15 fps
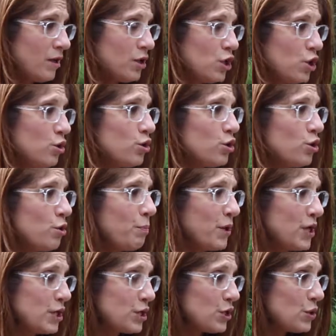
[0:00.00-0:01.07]
to
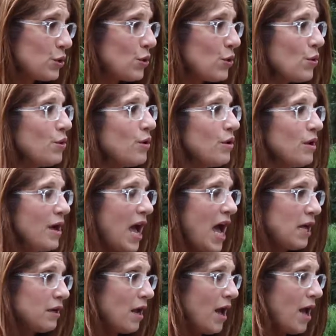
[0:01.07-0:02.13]
pursue
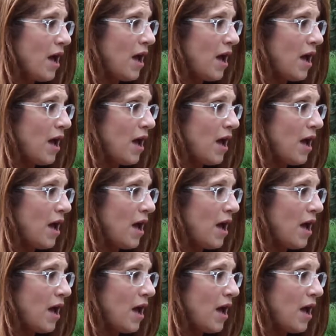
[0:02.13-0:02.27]
and